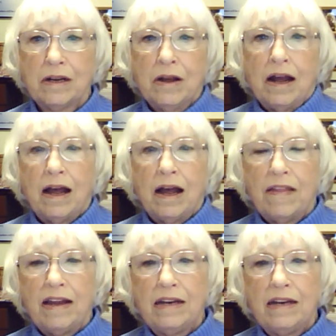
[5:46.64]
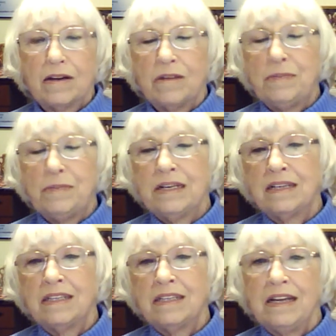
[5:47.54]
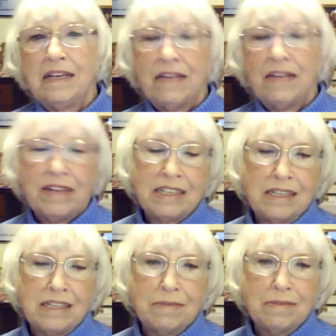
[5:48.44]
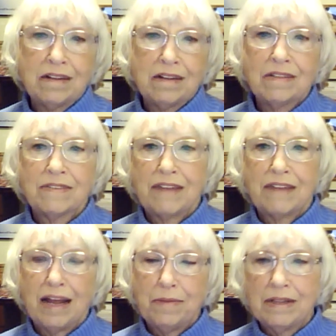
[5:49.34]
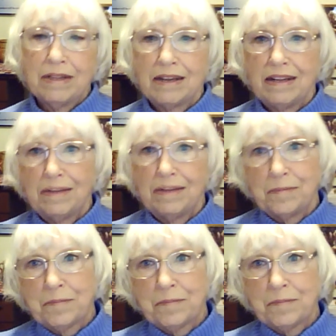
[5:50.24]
Because they divested themselves of liability.